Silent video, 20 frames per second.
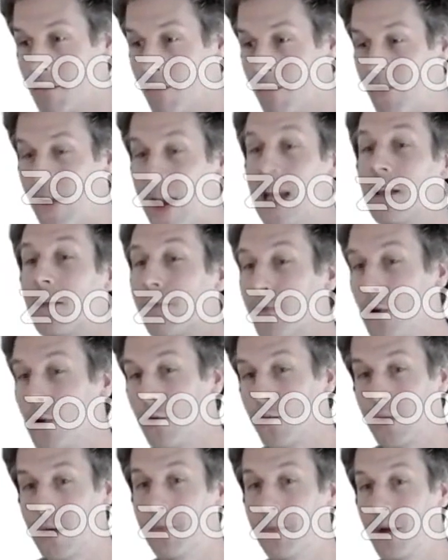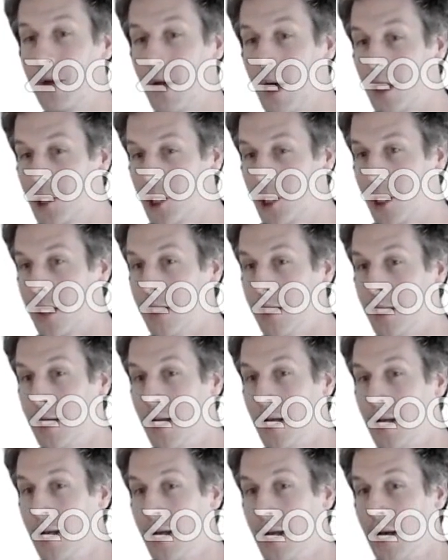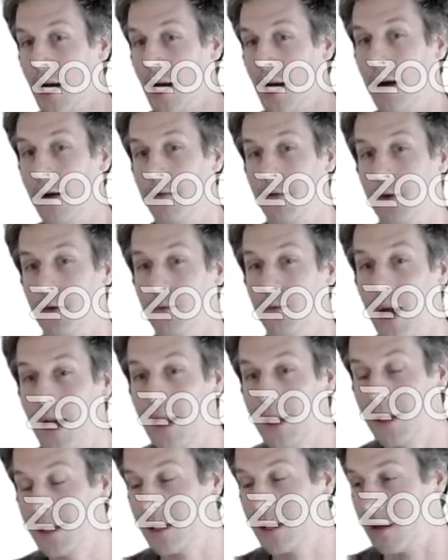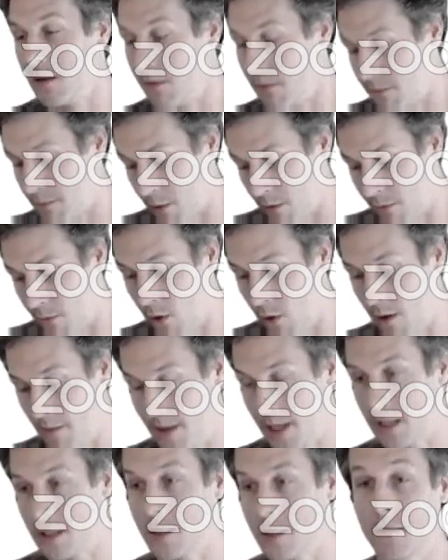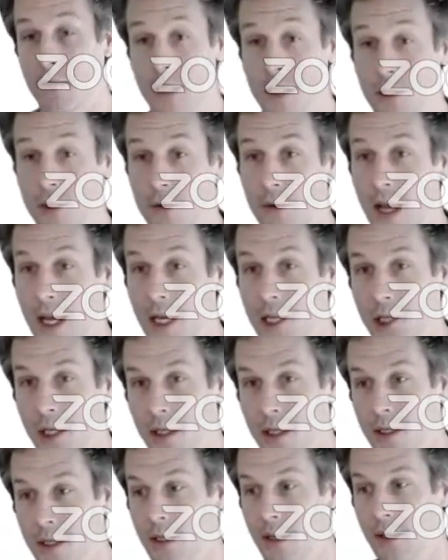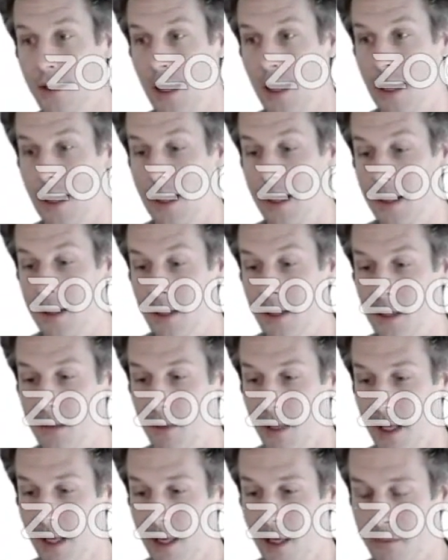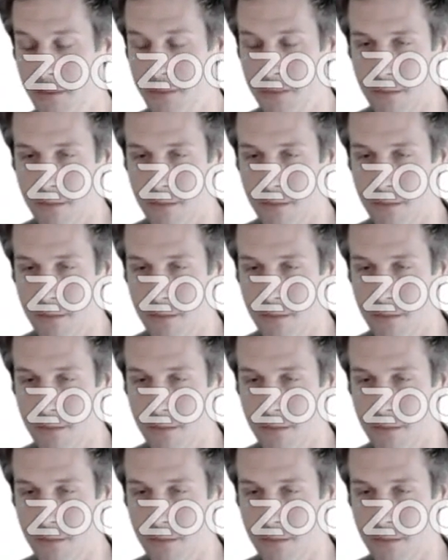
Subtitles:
faithful reproduction of the relative performance of these two agents in the simulator.